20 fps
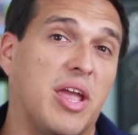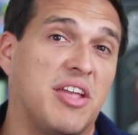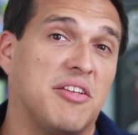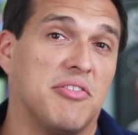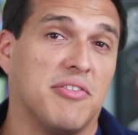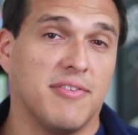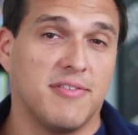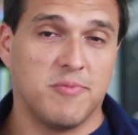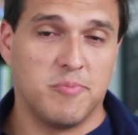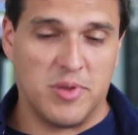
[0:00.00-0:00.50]

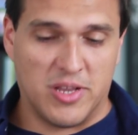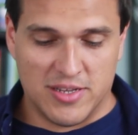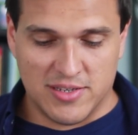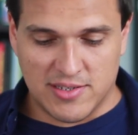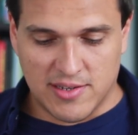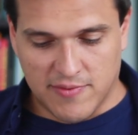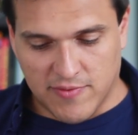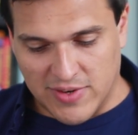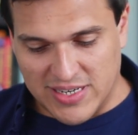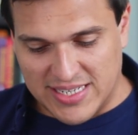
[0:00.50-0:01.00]
pins,
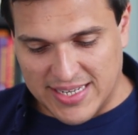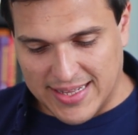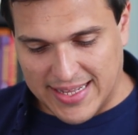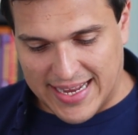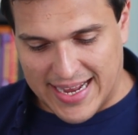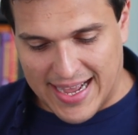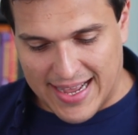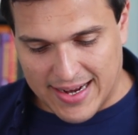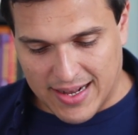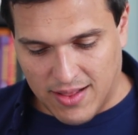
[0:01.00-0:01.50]
because I've
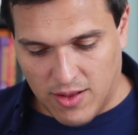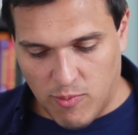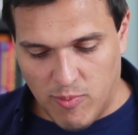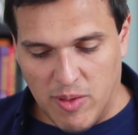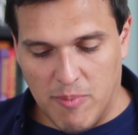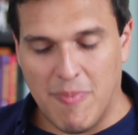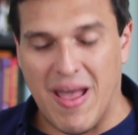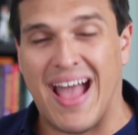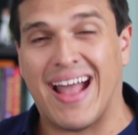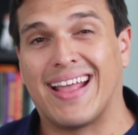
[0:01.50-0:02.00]
recently gotten a little
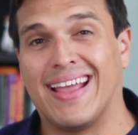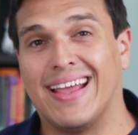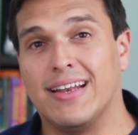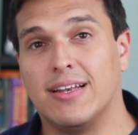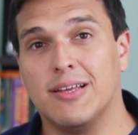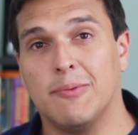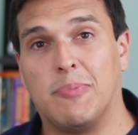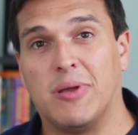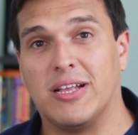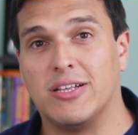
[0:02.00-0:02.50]
bit back
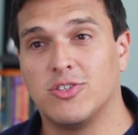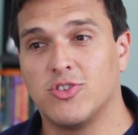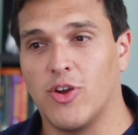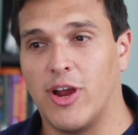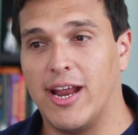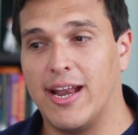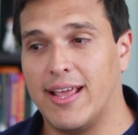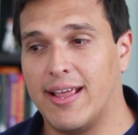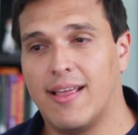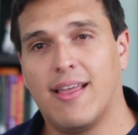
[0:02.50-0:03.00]
into pin
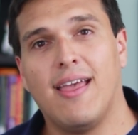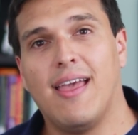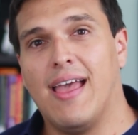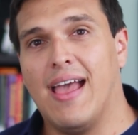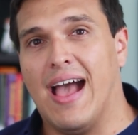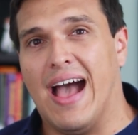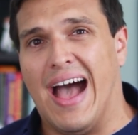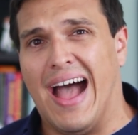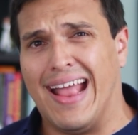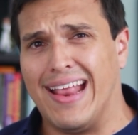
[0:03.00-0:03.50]
trading.
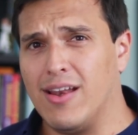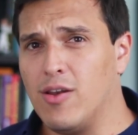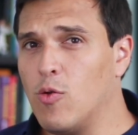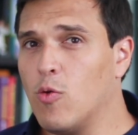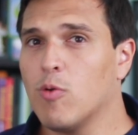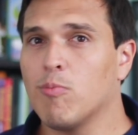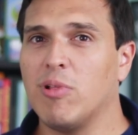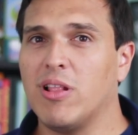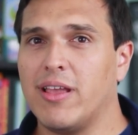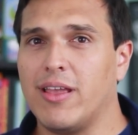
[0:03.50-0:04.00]
I
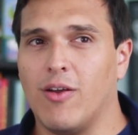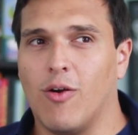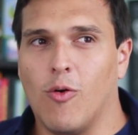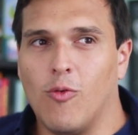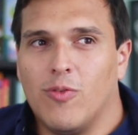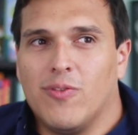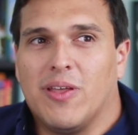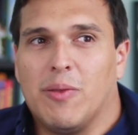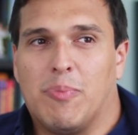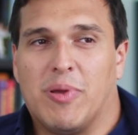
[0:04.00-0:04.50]
normally
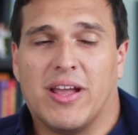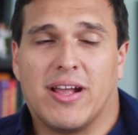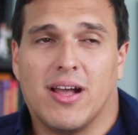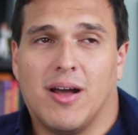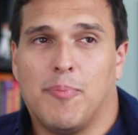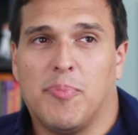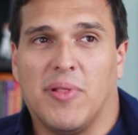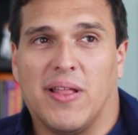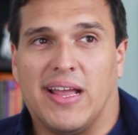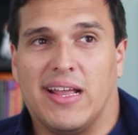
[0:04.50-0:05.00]
only pick
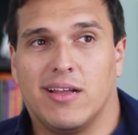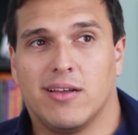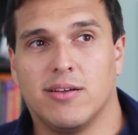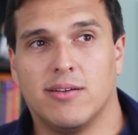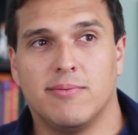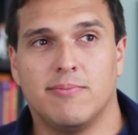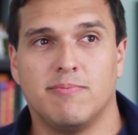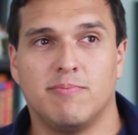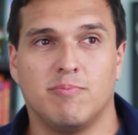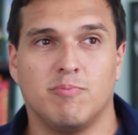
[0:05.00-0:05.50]
up like
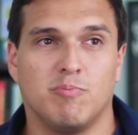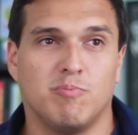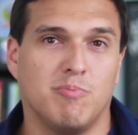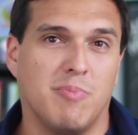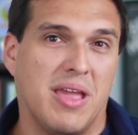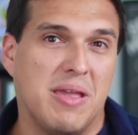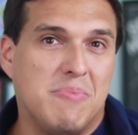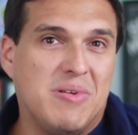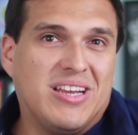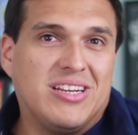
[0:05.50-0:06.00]

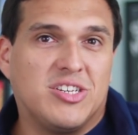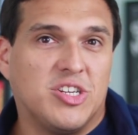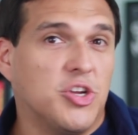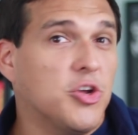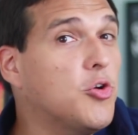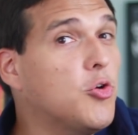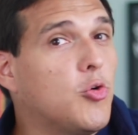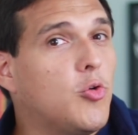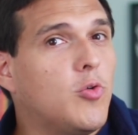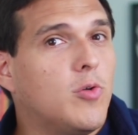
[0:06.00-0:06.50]
maybe
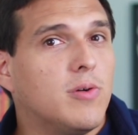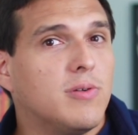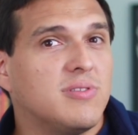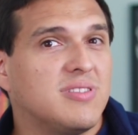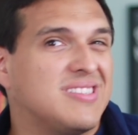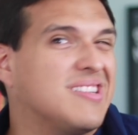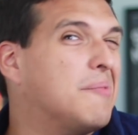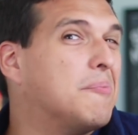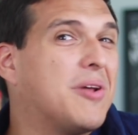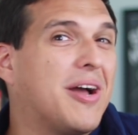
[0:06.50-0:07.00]
two,
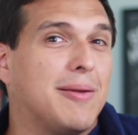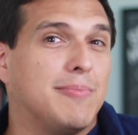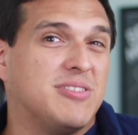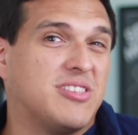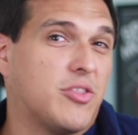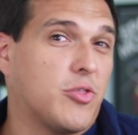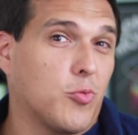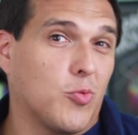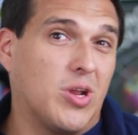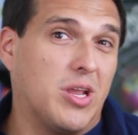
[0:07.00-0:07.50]

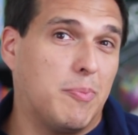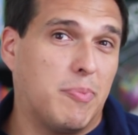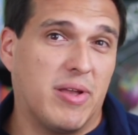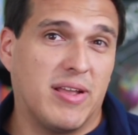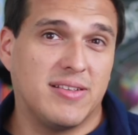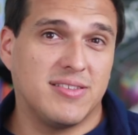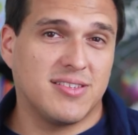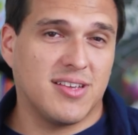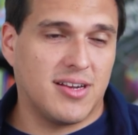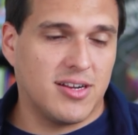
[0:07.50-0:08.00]
sometimes three
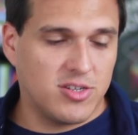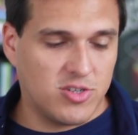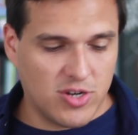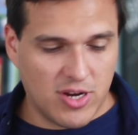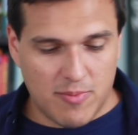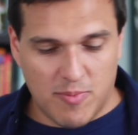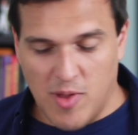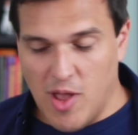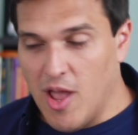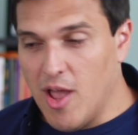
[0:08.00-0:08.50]
pins on a
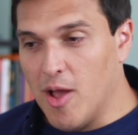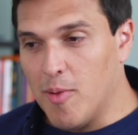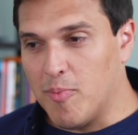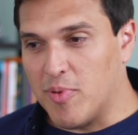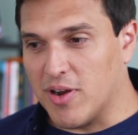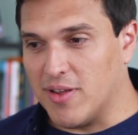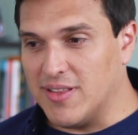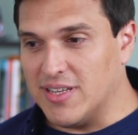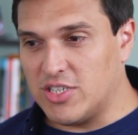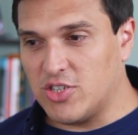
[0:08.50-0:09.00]
trip.
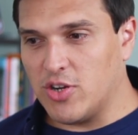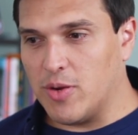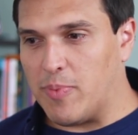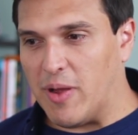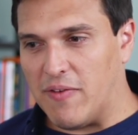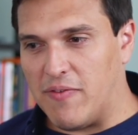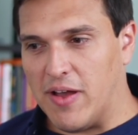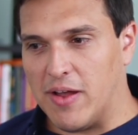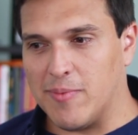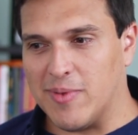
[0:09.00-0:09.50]
But on this trip,
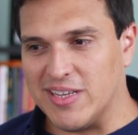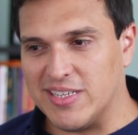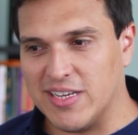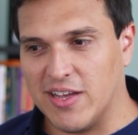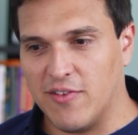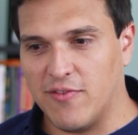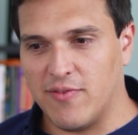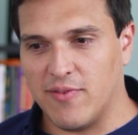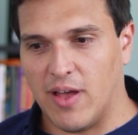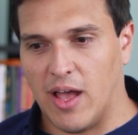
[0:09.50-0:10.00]
I found
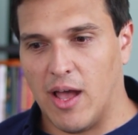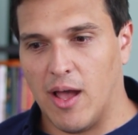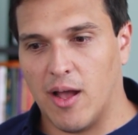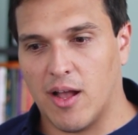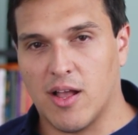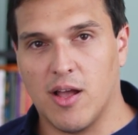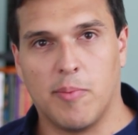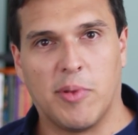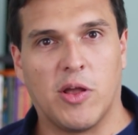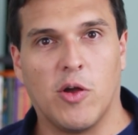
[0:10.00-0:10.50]
myself uh,
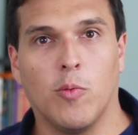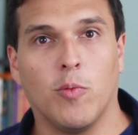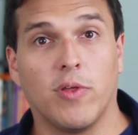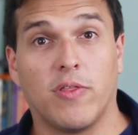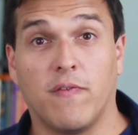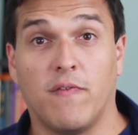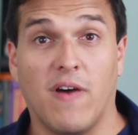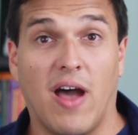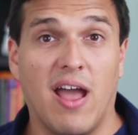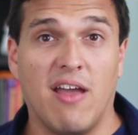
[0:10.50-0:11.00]
coming home
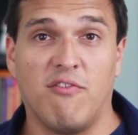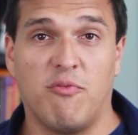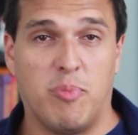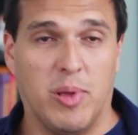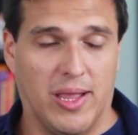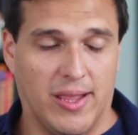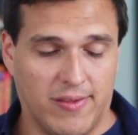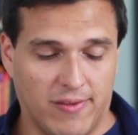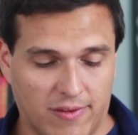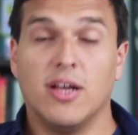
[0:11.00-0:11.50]
with five
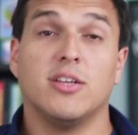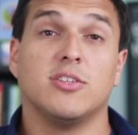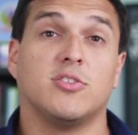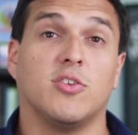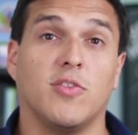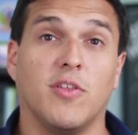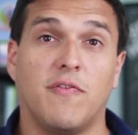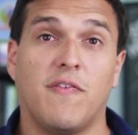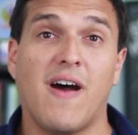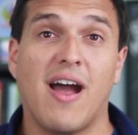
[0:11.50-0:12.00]
pins.
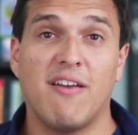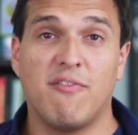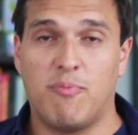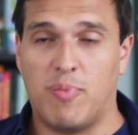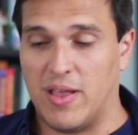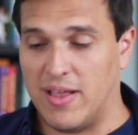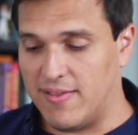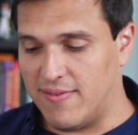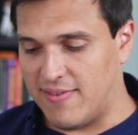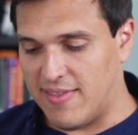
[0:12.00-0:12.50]
So the five
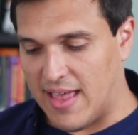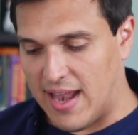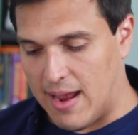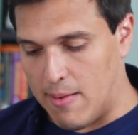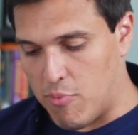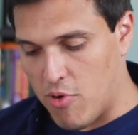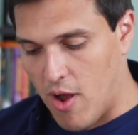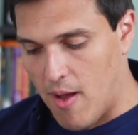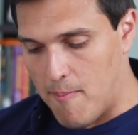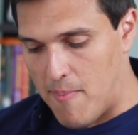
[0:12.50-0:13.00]
pins that
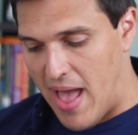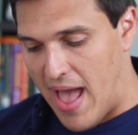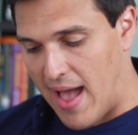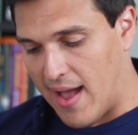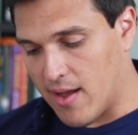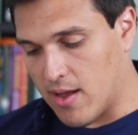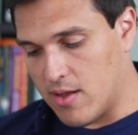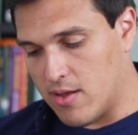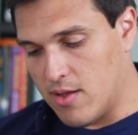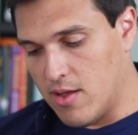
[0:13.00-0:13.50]
I brought
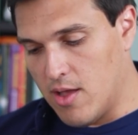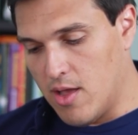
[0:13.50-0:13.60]
back,